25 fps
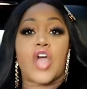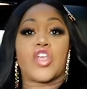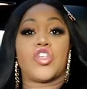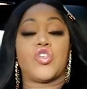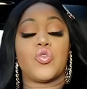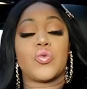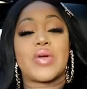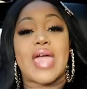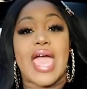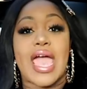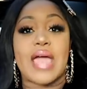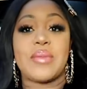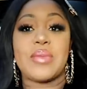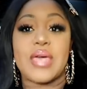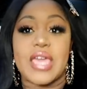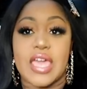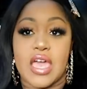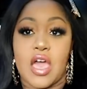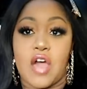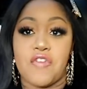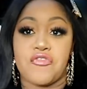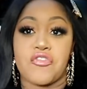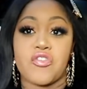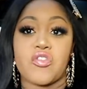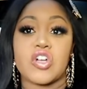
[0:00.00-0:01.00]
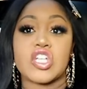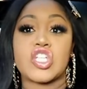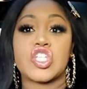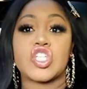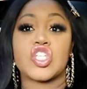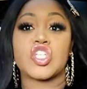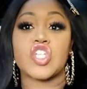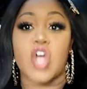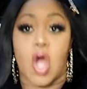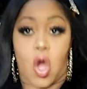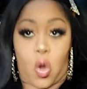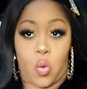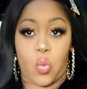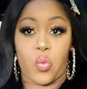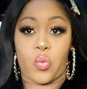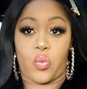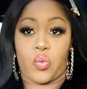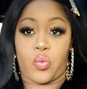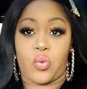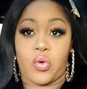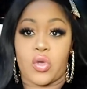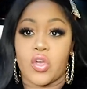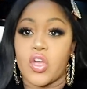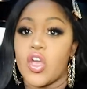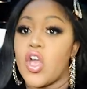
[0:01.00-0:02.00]
You came here for a show.
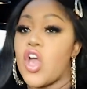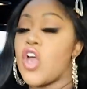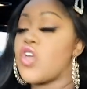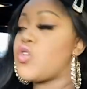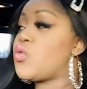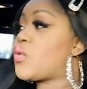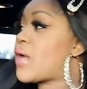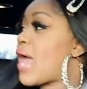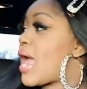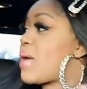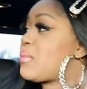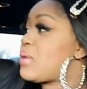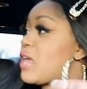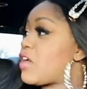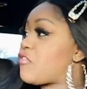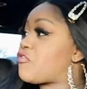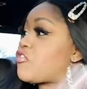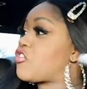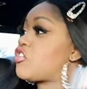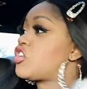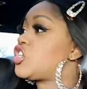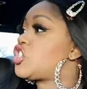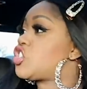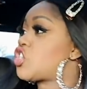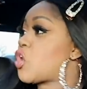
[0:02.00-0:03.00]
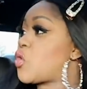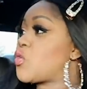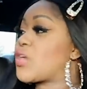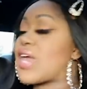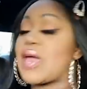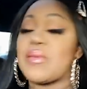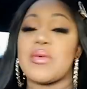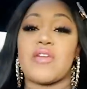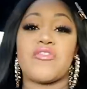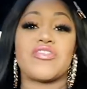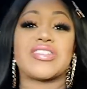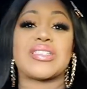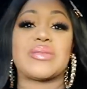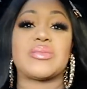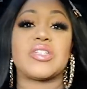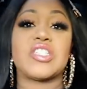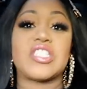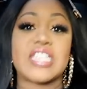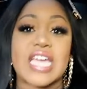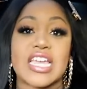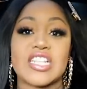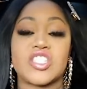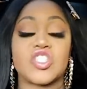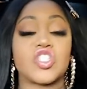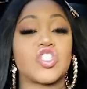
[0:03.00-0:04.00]
You came here for some
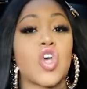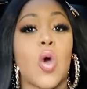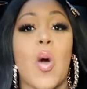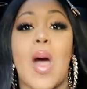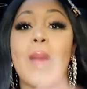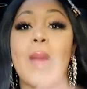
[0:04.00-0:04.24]
shade. So